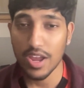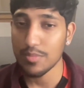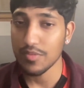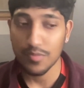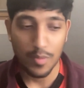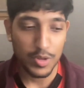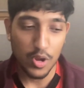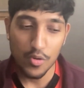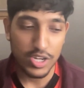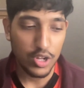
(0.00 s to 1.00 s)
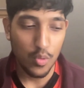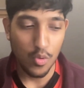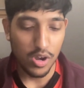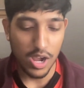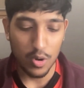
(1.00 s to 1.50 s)
And we already know
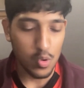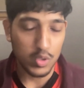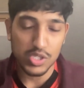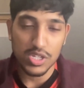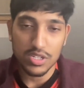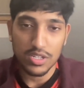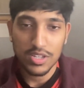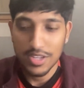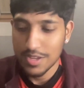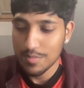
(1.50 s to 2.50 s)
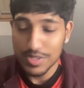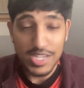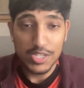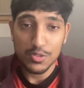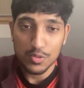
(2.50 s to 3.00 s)
what our course to the
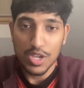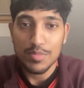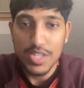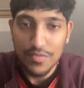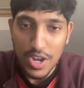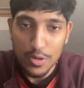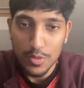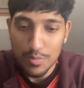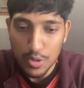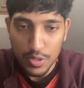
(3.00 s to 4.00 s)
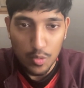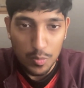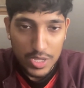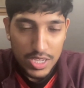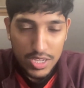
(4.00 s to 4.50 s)
potential Champions League final in Munich will
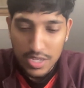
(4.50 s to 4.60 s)
be.